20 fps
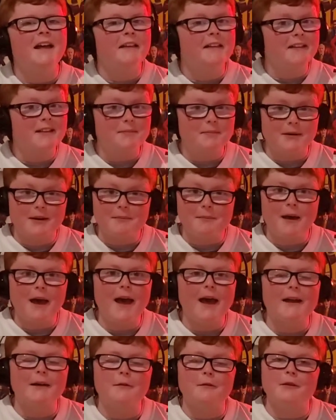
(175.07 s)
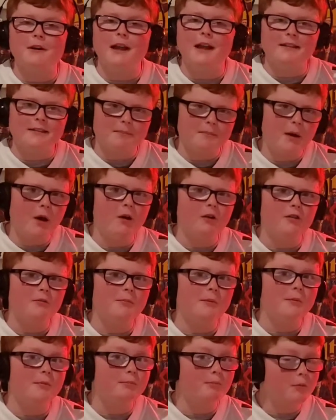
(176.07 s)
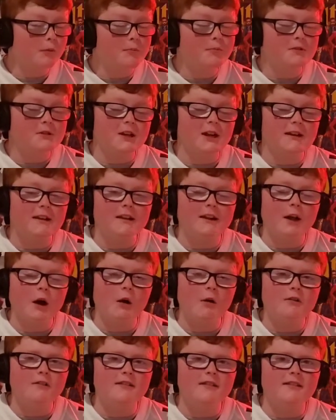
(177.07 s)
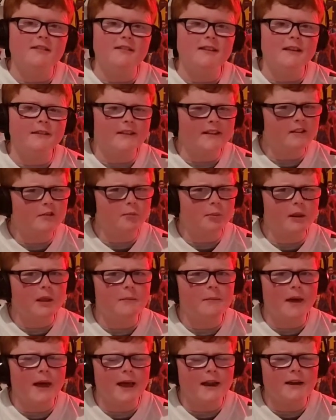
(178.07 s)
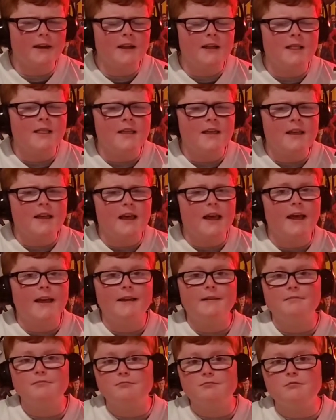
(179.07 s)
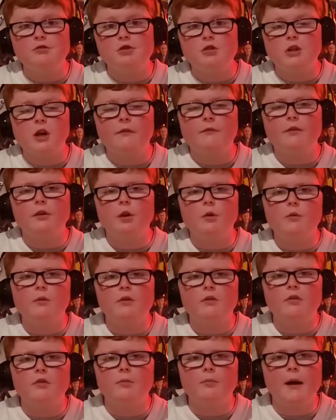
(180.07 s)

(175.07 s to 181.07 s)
That's pretty bad. We're not supposed, but we're projected to go 0-16. That's really bad. And Trevor Lawrence